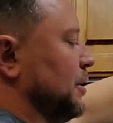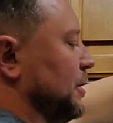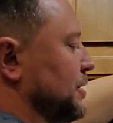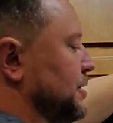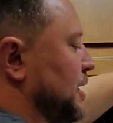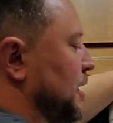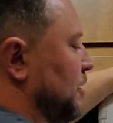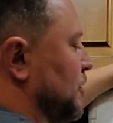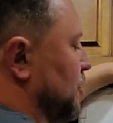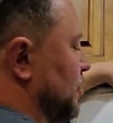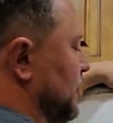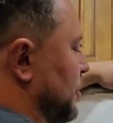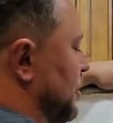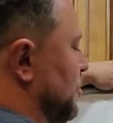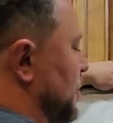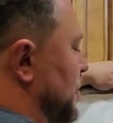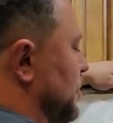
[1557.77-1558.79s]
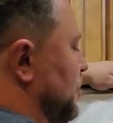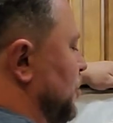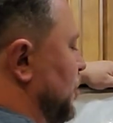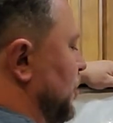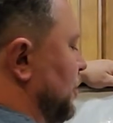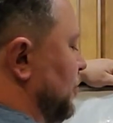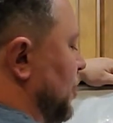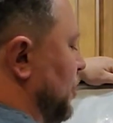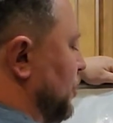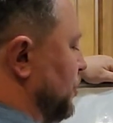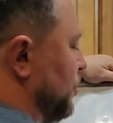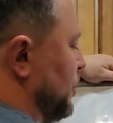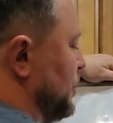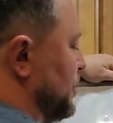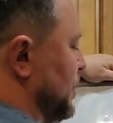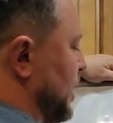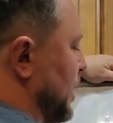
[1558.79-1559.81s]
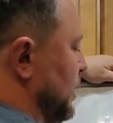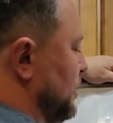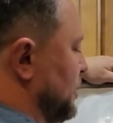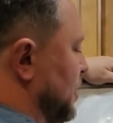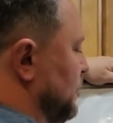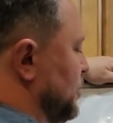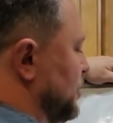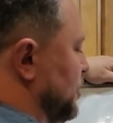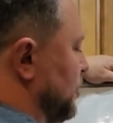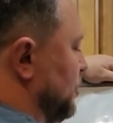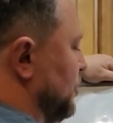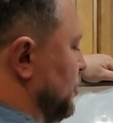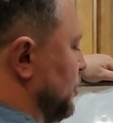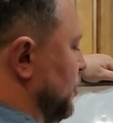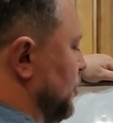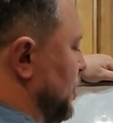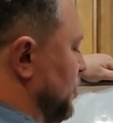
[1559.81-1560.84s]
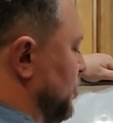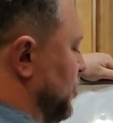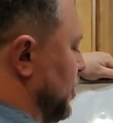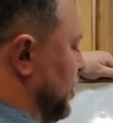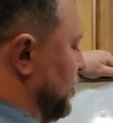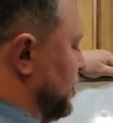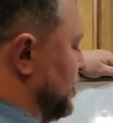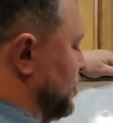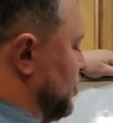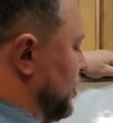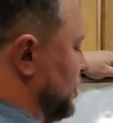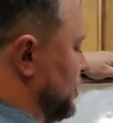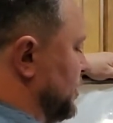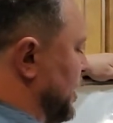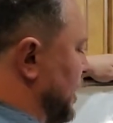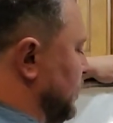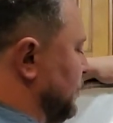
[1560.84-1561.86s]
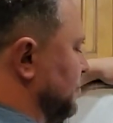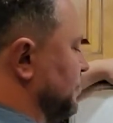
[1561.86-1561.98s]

instead of doing the midpoint of all three sides, I'm just going to do the midpoint of this one side.